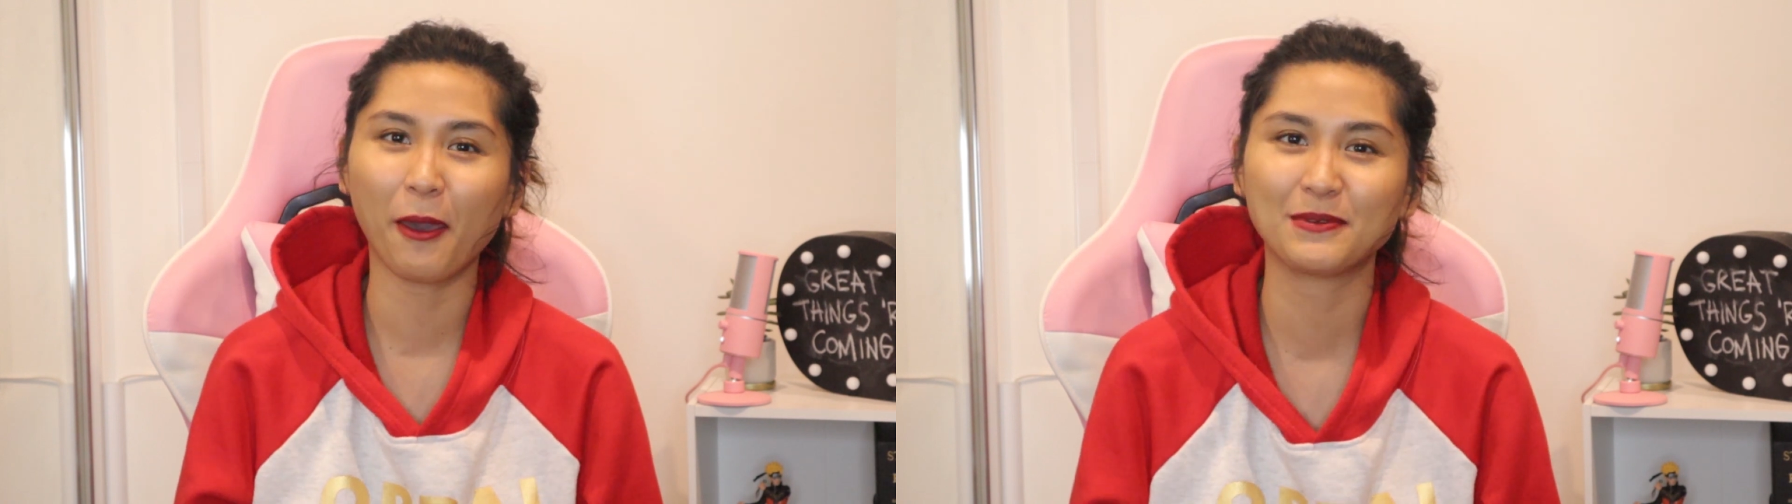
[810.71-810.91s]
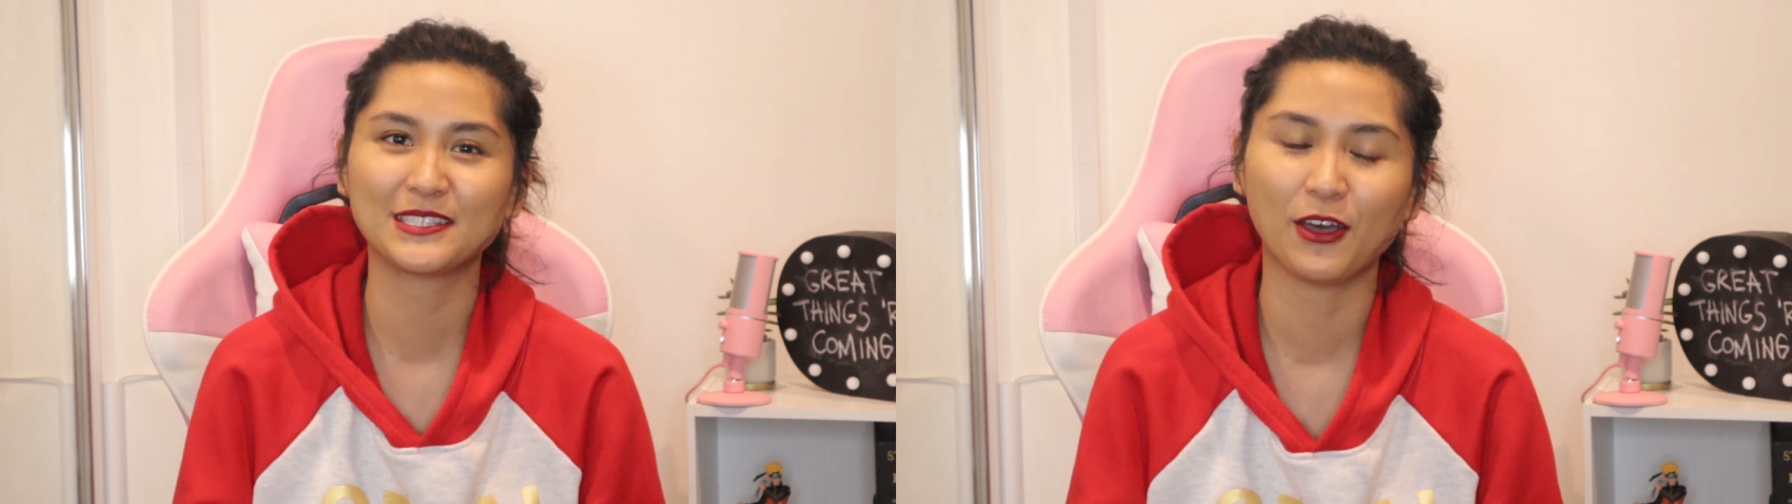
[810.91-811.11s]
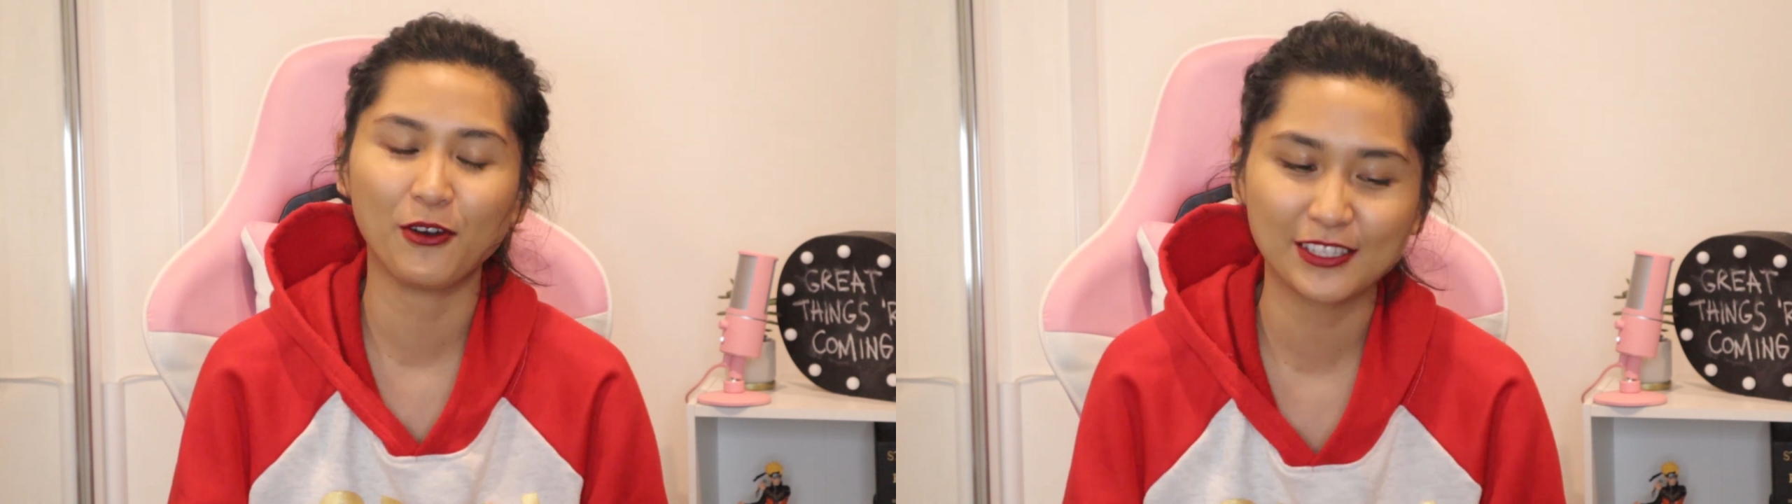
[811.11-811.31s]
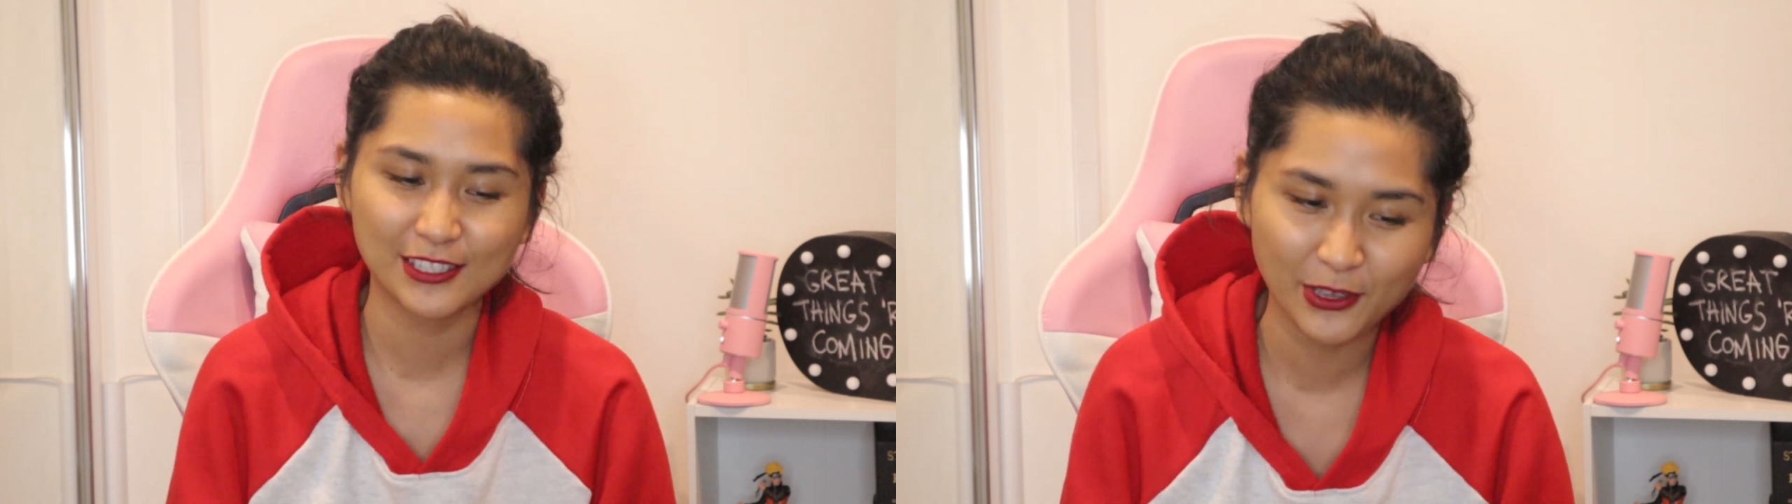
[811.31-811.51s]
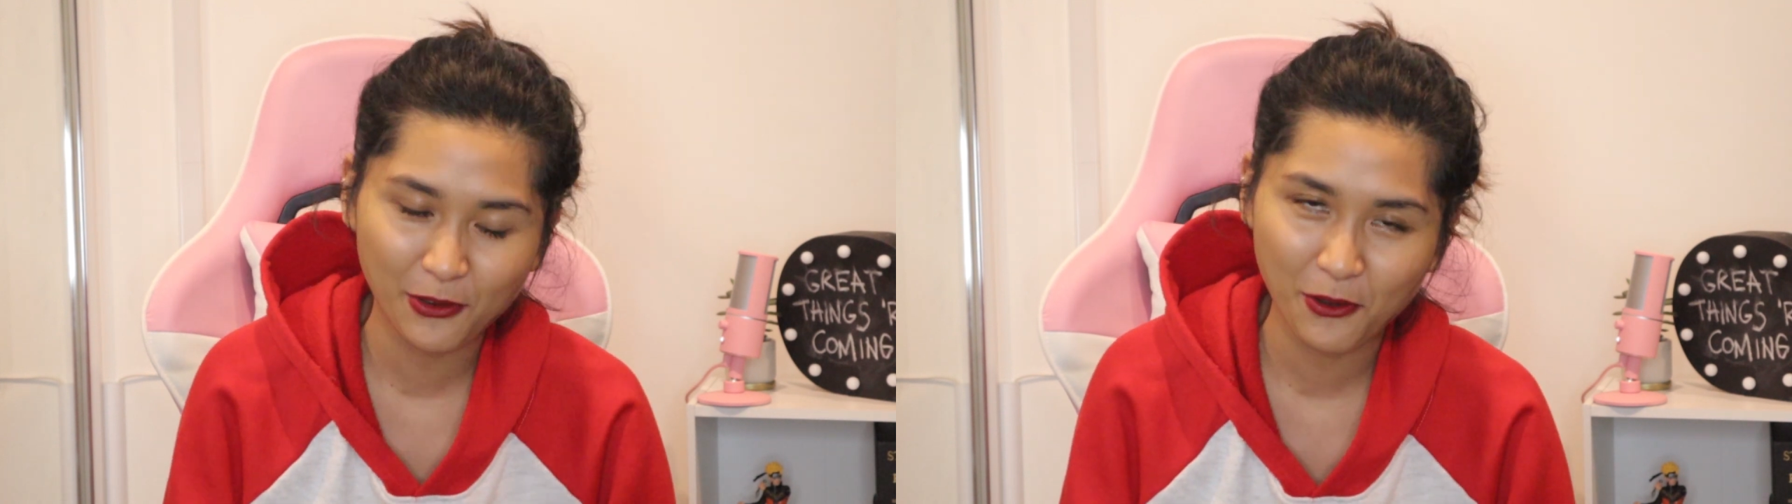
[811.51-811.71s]
Episode
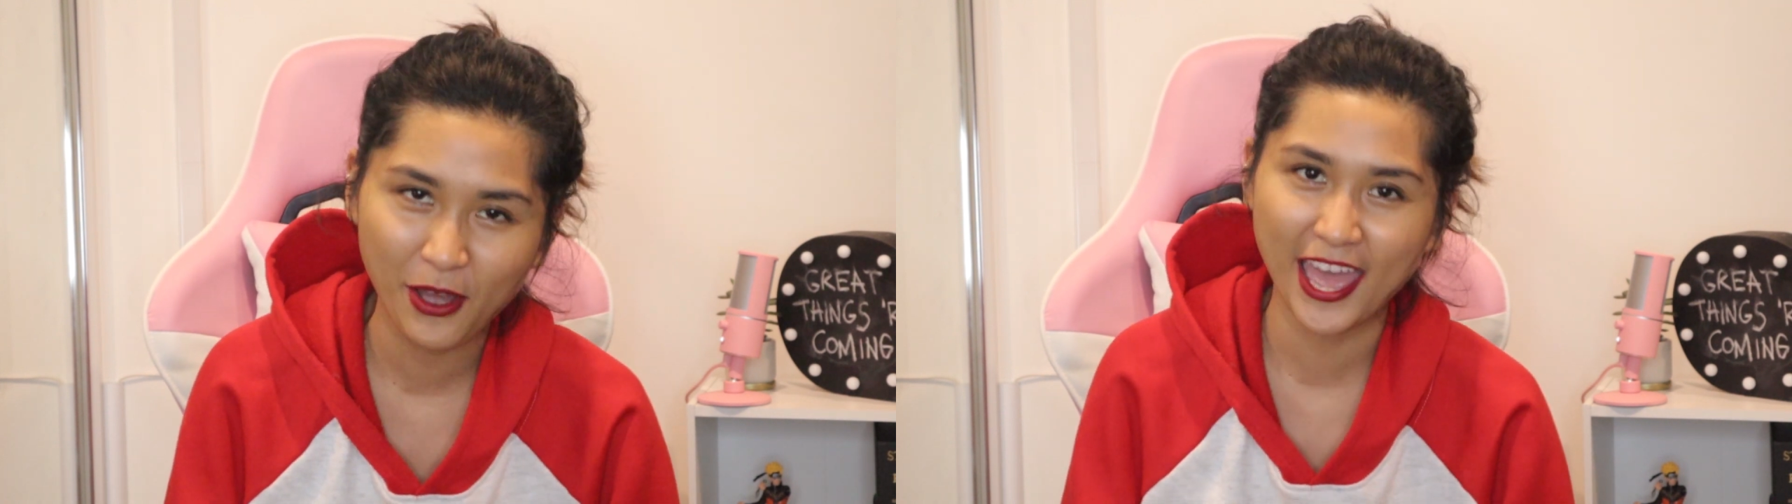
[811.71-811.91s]
2.